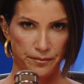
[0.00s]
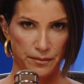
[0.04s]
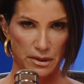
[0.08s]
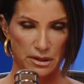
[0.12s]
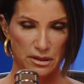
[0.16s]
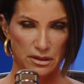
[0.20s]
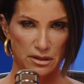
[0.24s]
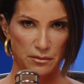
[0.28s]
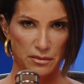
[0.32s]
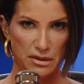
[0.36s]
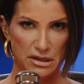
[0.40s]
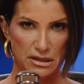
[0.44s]

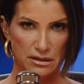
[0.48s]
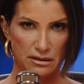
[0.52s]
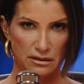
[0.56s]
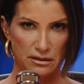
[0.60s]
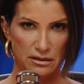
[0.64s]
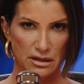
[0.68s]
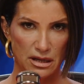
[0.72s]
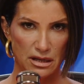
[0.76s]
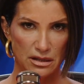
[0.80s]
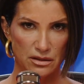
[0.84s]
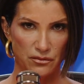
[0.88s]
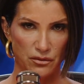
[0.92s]
to be
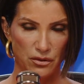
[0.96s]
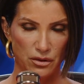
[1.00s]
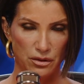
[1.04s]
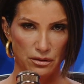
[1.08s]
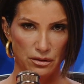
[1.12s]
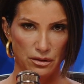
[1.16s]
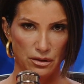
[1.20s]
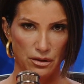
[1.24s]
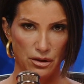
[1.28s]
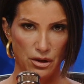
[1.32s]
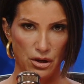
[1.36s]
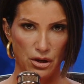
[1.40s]
successful.
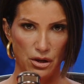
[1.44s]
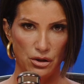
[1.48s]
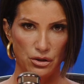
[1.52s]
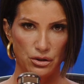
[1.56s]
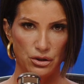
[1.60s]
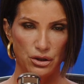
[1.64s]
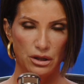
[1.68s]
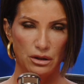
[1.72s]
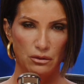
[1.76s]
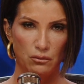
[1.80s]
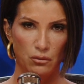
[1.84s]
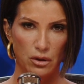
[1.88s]

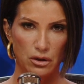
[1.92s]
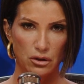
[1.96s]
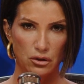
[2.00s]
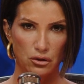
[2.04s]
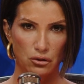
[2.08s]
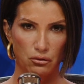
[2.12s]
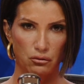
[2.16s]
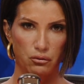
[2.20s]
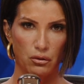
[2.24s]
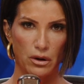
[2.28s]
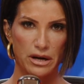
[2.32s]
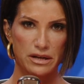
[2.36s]
You didn't want
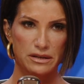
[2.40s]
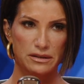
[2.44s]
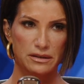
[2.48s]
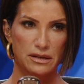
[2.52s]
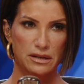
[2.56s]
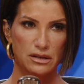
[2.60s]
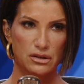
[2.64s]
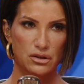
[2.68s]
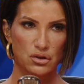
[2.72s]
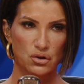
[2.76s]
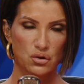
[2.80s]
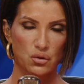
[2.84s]
crazy,
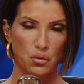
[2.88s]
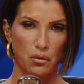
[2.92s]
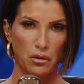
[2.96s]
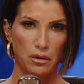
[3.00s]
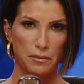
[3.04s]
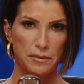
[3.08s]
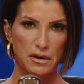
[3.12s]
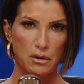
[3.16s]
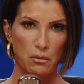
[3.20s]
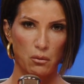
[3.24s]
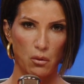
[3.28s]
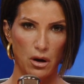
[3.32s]

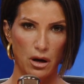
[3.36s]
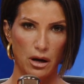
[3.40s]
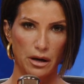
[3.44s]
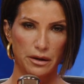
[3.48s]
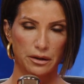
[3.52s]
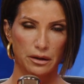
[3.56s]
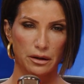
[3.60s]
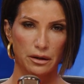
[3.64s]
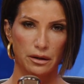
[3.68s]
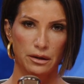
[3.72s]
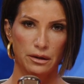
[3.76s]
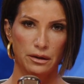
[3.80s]
stormy
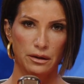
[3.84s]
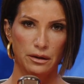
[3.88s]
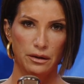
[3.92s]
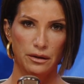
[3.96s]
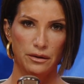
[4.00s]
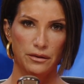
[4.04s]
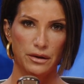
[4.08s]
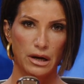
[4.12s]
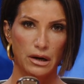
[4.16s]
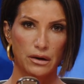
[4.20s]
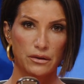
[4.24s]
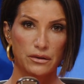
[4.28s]
water
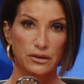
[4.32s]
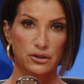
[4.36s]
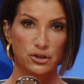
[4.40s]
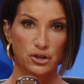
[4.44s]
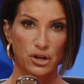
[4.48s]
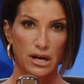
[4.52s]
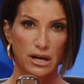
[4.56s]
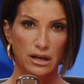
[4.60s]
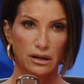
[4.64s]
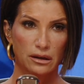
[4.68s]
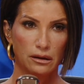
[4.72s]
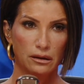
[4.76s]
there in the
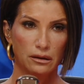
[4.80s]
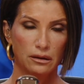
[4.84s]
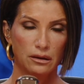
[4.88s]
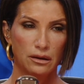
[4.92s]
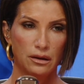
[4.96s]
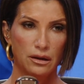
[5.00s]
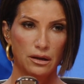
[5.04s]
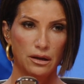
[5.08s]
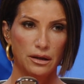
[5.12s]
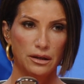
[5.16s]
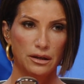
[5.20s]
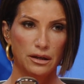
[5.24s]
channel.
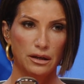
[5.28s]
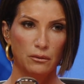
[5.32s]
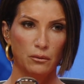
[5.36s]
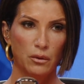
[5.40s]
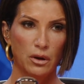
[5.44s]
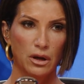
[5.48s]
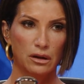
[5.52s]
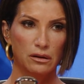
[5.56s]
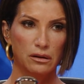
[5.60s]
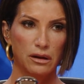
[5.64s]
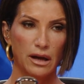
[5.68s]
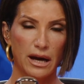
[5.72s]
You didn't
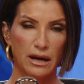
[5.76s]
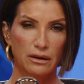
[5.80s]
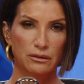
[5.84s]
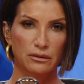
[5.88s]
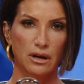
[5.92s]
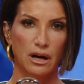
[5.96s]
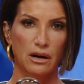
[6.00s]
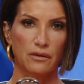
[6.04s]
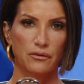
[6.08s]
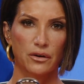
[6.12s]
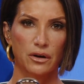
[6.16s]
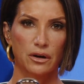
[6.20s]
want cloud
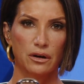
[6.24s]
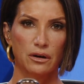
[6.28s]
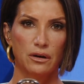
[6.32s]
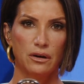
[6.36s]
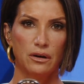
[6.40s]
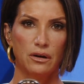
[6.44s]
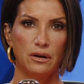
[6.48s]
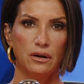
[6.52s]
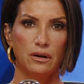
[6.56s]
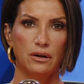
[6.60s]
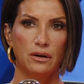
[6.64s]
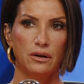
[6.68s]
cover
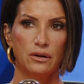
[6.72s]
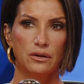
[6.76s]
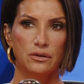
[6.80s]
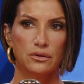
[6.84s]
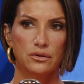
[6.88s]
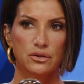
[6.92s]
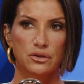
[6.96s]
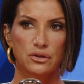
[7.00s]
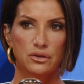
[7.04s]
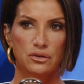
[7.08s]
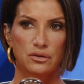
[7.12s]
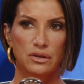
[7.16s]

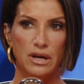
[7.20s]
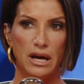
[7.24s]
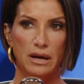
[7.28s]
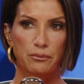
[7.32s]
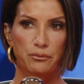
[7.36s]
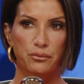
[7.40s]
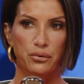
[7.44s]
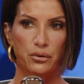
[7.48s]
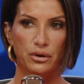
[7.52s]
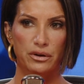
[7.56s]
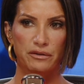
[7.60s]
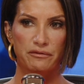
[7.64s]

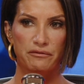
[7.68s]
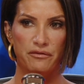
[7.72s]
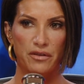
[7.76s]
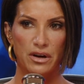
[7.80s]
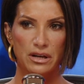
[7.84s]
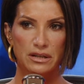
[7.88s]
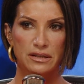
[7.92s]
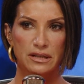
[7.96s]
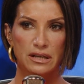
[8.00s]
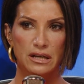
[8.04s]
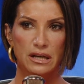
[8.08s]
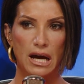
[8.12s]
that
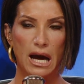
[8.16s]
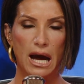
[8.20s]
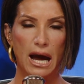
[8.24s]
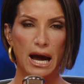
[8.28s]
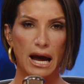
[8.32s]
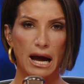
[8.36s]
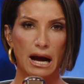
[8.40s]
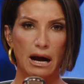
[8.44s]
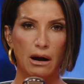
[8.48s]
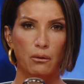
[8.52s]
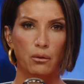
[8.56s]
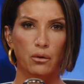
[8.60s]
prevented
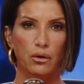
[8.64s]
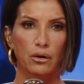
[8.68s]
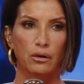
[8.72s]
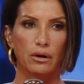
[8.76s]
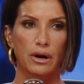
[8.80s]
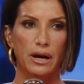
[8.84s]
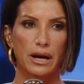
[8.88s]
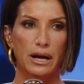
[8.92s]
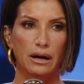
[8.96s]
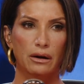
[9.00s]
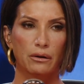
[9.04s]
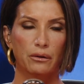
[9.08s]
our
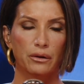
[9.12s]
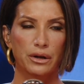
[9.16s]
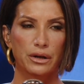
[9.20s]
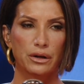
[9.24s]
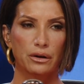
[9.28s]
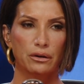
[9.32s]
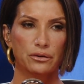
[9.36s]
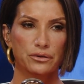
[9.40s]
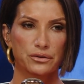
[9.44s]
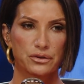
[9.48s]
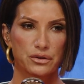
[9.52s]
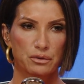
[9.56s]

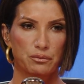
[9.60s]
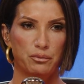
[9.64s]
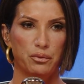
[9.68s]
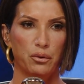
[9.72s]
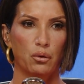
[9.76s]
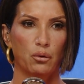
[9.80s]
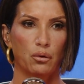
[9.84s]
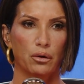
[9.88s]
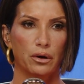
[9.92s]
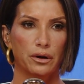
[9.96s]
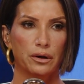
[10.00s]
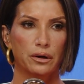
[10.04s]
aerial
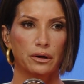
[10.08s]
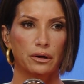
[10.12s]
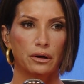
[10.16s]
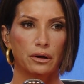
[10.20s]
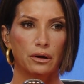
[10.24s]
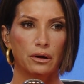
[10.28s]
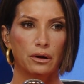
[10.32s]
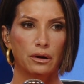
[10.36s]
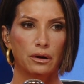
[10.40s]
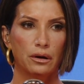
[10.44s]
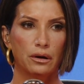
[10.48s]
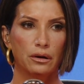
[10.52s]
support
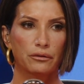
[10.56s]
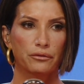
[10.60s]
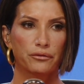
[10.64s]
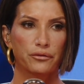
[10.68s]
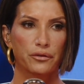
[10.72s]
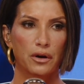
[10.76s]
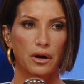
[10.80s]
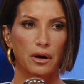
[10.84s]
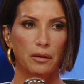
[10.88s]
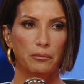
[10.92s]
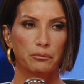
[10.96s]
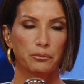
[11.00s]

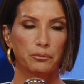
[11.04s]
from